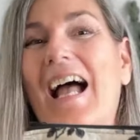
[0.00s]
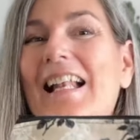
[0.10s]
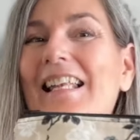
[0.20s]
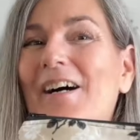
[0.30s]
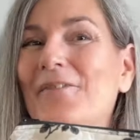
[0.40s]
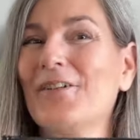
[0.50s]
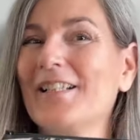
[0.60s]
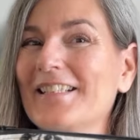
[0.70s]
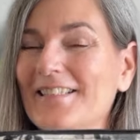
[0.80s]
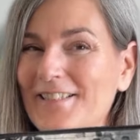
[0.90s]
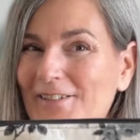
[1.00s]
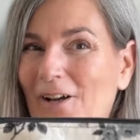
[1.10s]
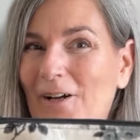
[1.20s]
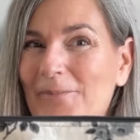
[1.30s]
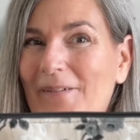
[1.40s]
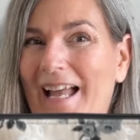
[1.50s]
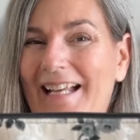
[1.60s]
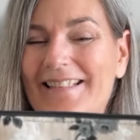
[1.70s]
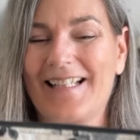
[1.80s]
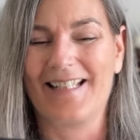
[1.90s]
I love her little sock
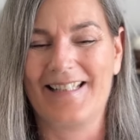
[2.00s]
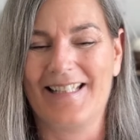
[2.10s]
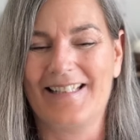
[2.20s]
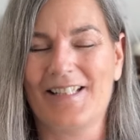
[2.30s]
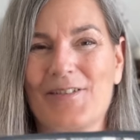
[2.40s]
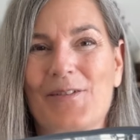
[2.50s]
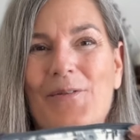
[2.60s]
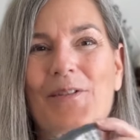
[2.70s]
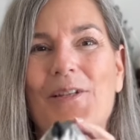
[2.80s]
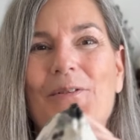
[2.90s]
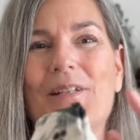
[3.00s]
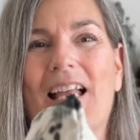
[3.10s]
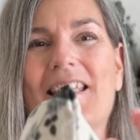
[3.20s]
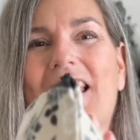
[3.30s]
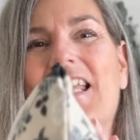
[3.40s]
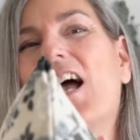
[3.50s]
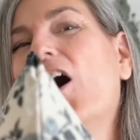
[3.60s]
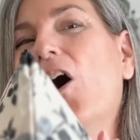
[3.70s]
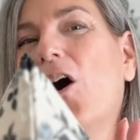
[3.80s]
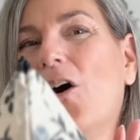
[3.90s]
bags. I think they're so cute and they
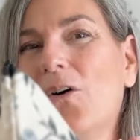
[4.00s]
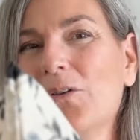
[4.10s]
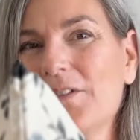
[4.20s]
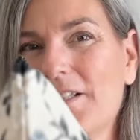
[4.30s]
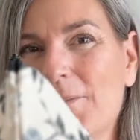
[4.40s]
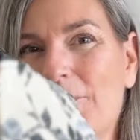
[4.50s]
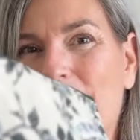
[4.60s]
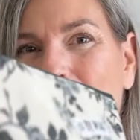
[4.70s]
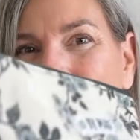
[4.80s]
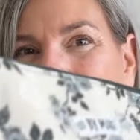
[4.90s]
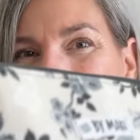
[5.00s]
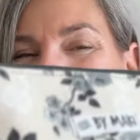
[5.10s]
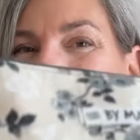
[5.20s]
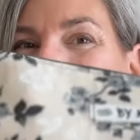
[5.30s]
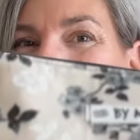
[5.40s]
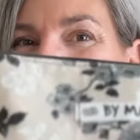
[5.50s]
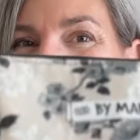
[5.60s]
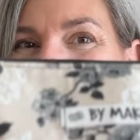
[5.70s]
hold a bit more